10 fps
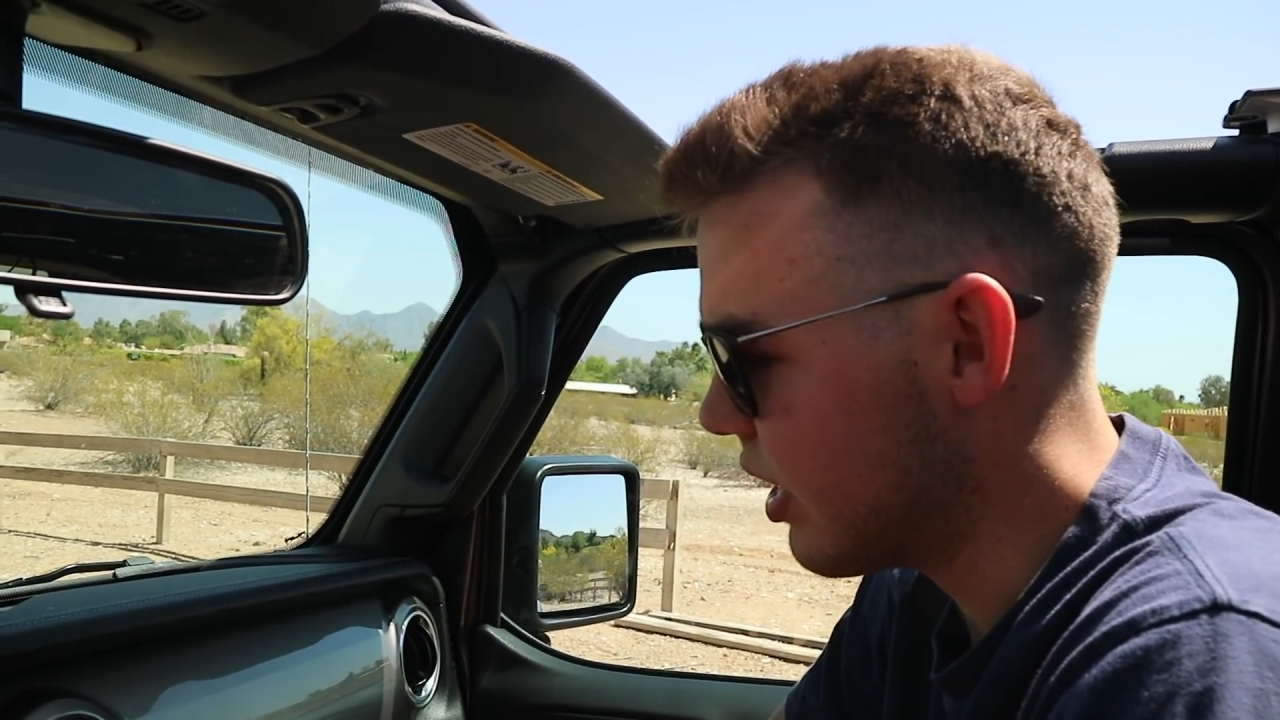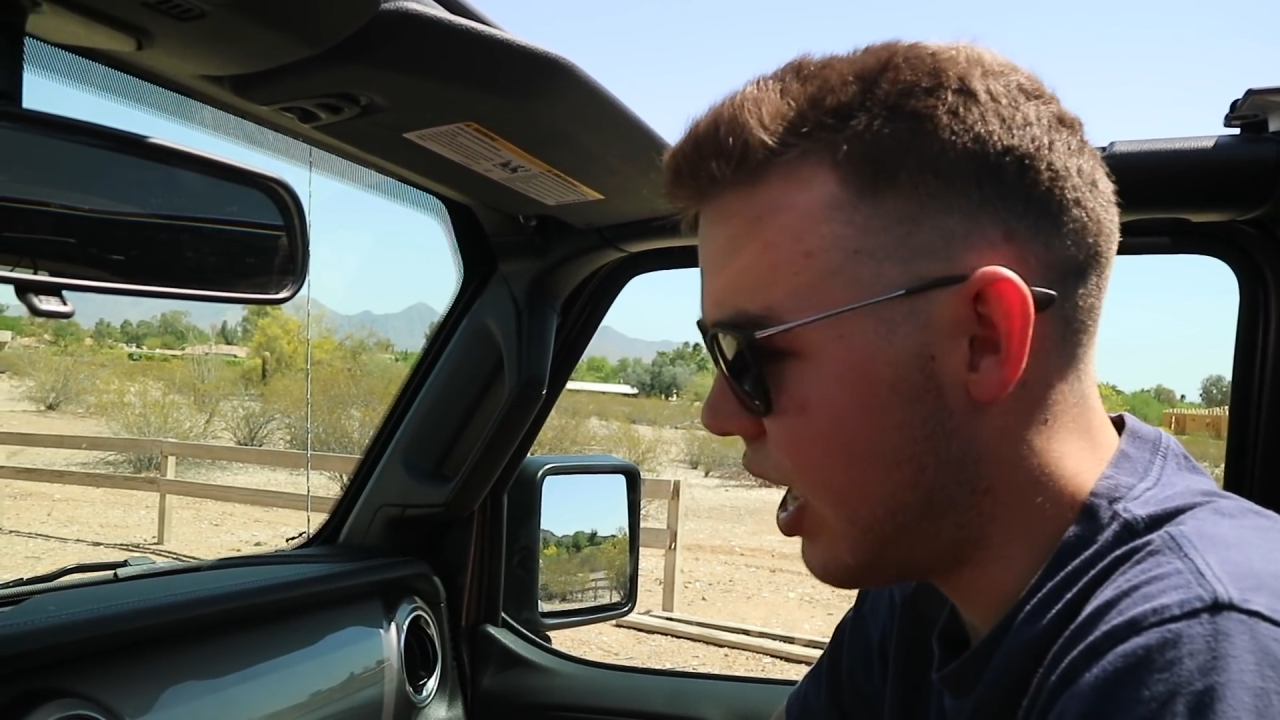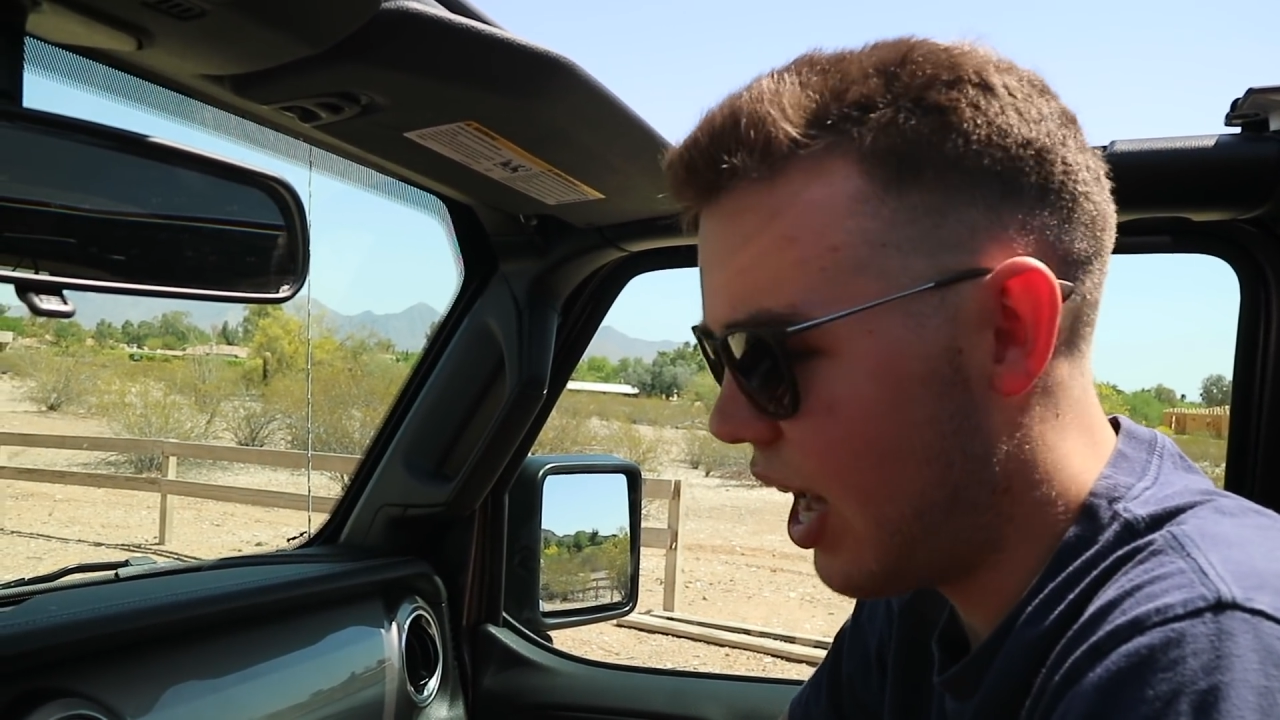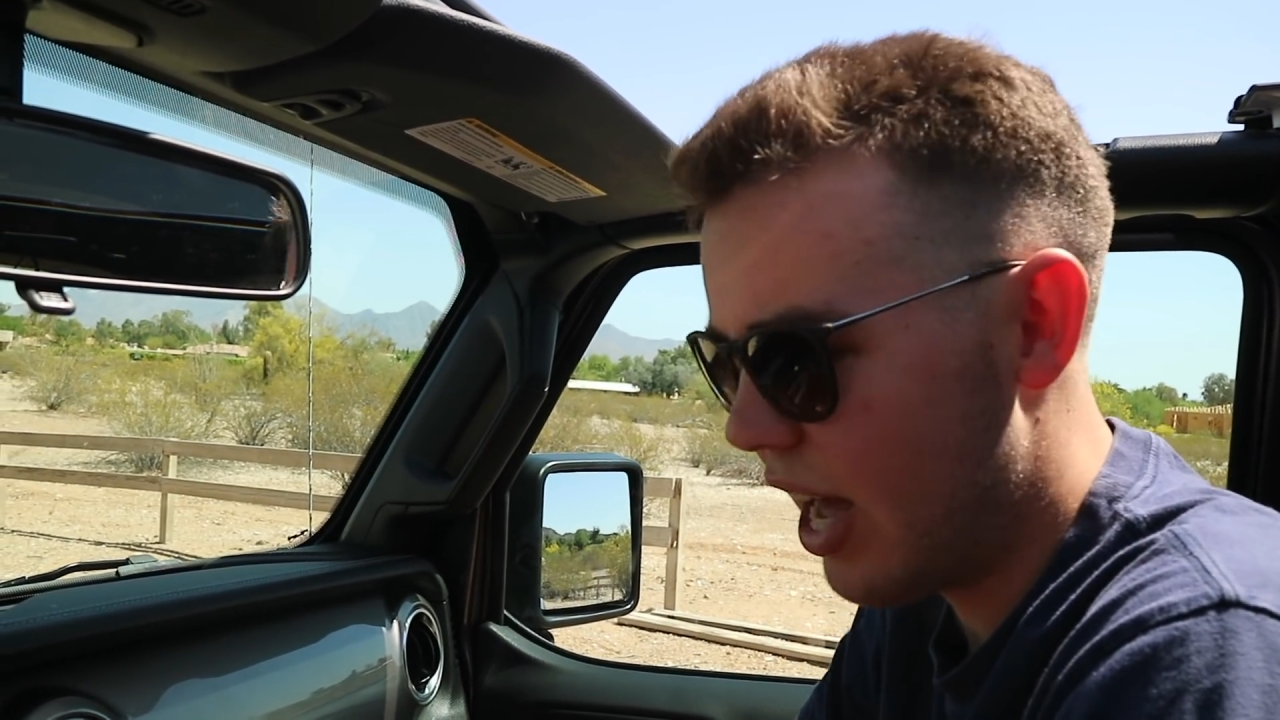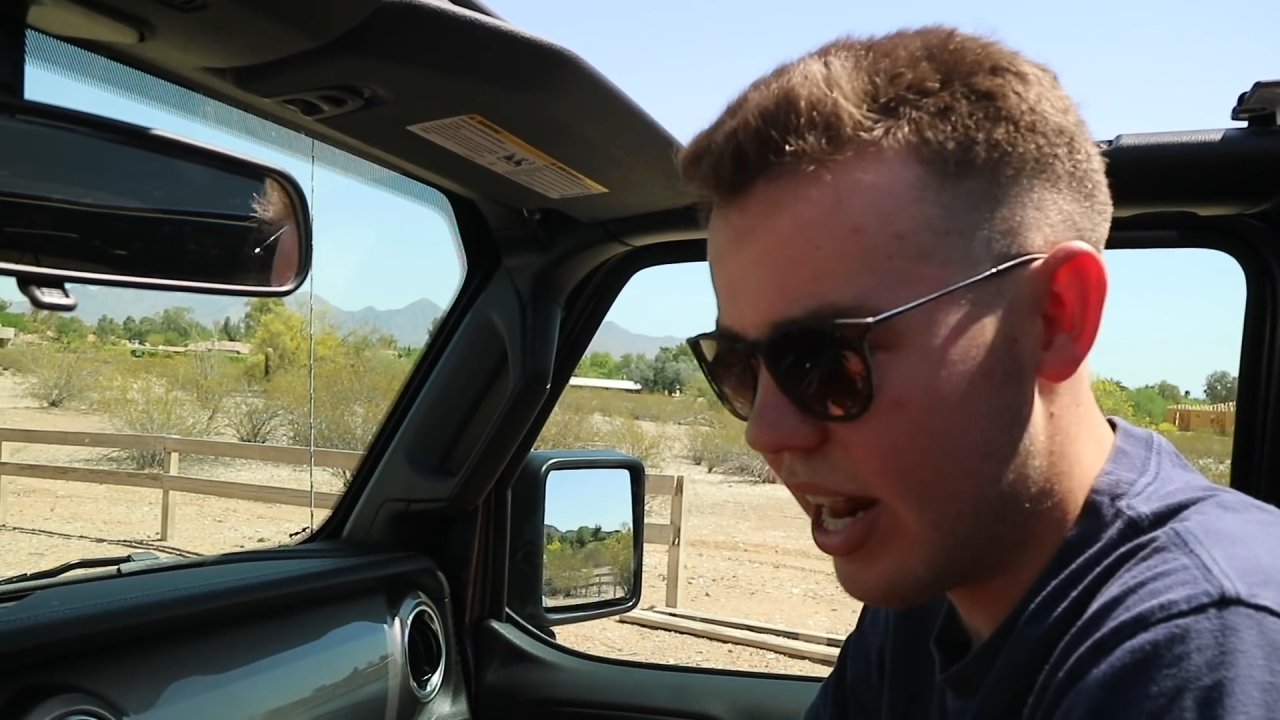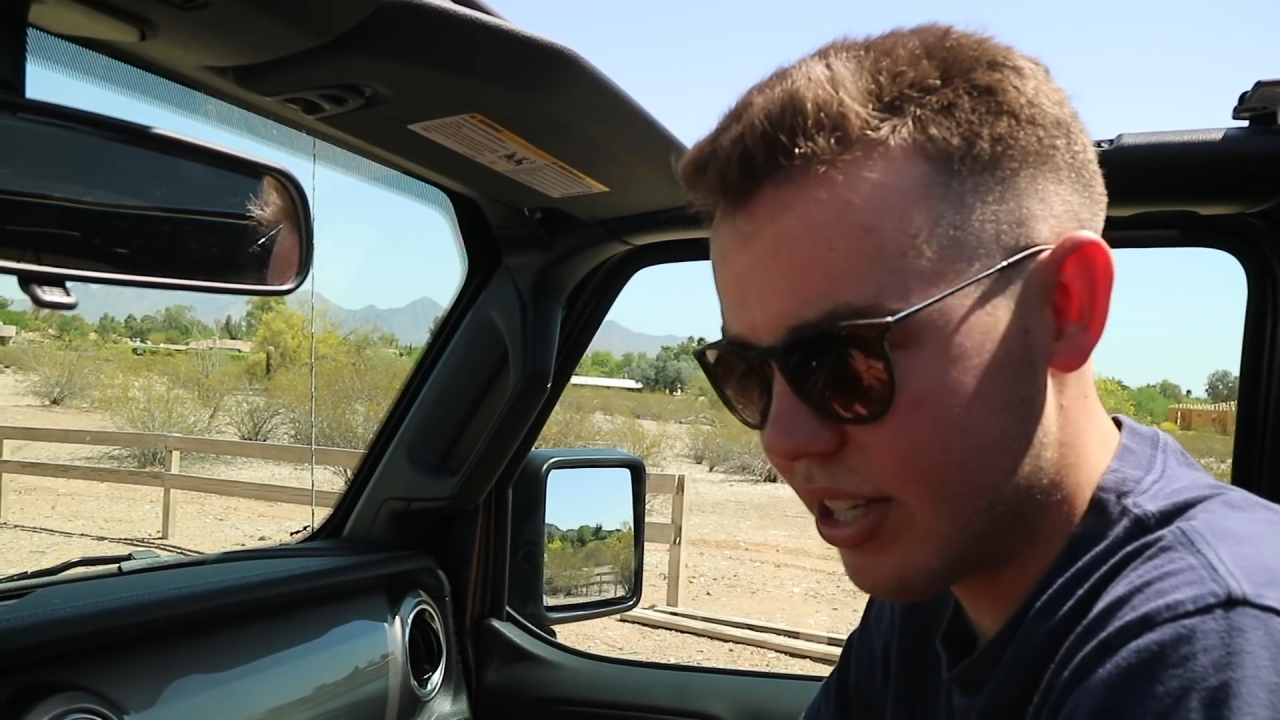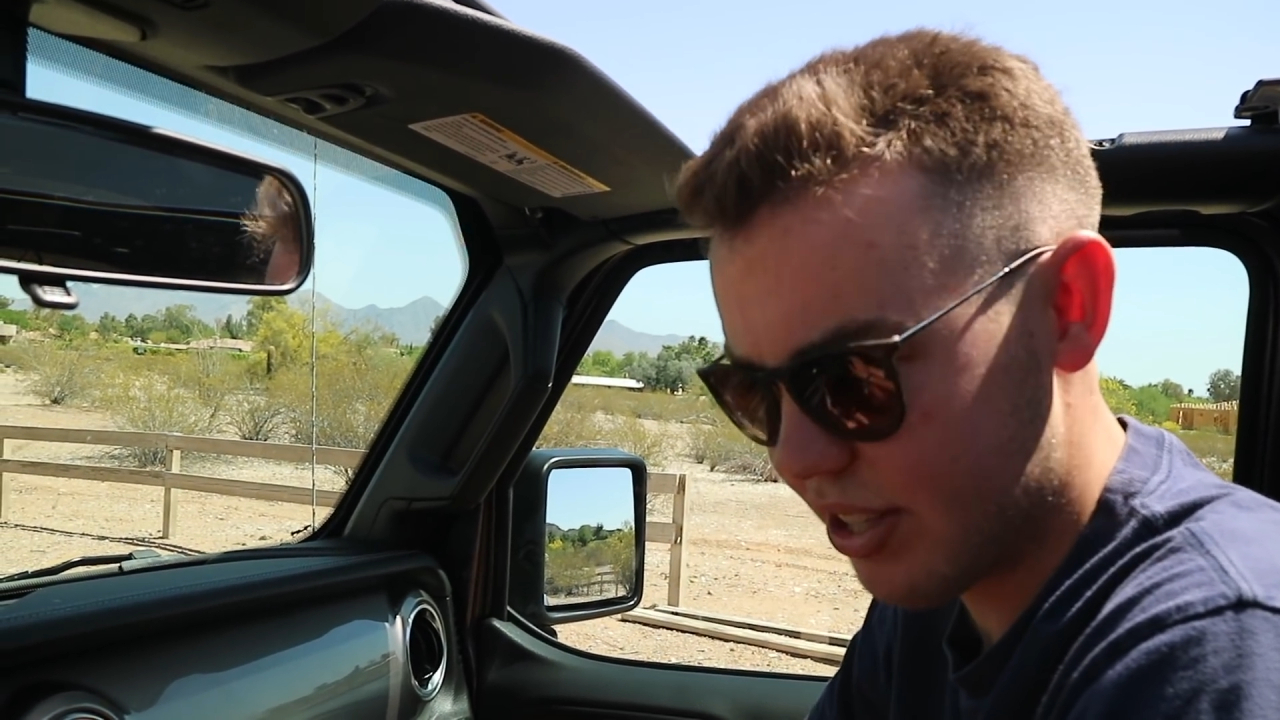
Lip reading: I had a